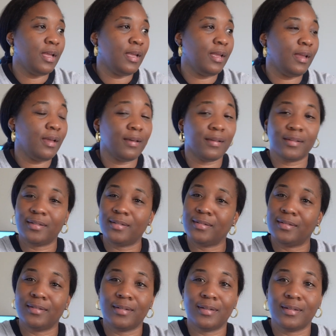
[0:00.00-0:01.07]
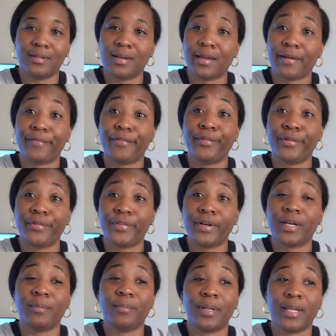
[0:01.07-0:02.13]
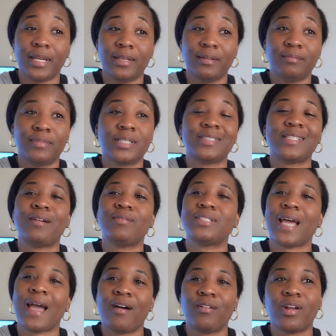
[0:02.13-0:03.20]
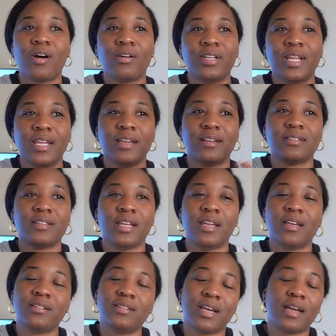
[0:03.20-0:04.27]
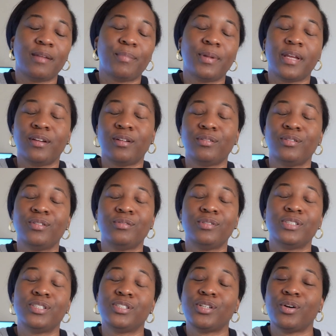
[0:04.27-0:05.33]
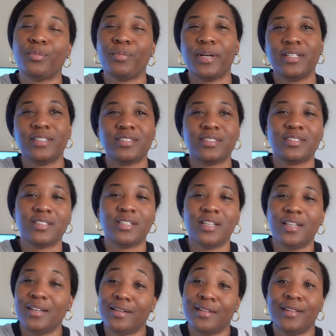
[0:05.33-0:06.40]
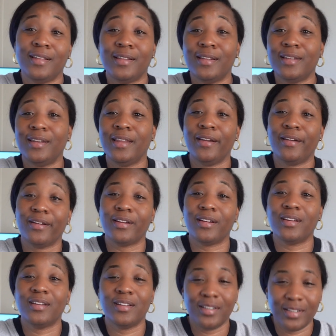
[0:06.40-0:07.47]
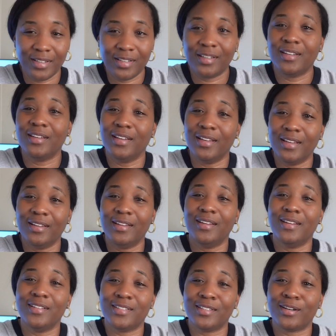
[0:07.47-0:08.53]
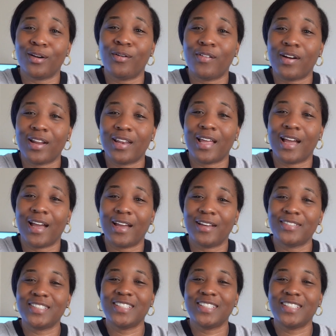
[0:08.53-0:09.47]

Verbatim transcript: yeah, I got a full fucking plate because I was out all day yesterday. Yesterday I planned on doing so much. And then the deer took over our lives.